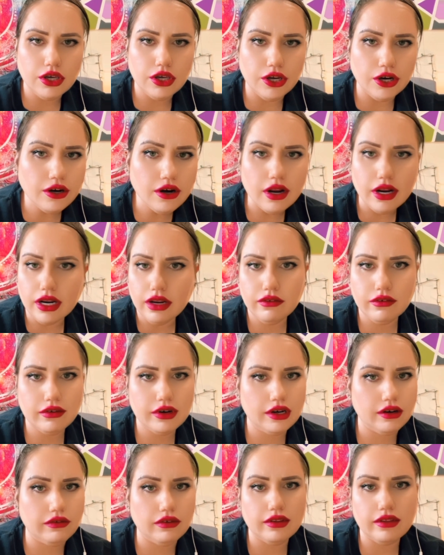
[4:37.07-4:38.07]
You're not even
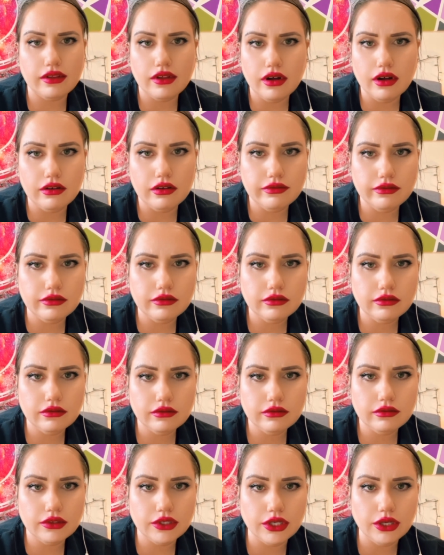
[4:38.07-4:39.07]
ready for love.
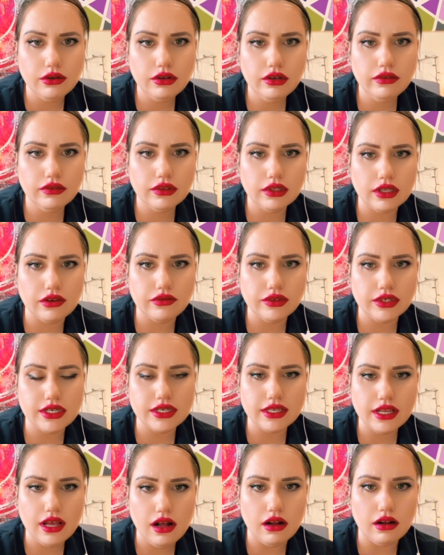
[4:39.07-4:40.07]
You don't even love
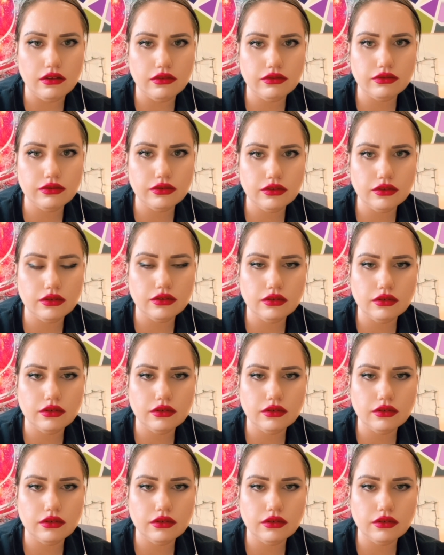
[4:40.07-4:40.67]
yourself.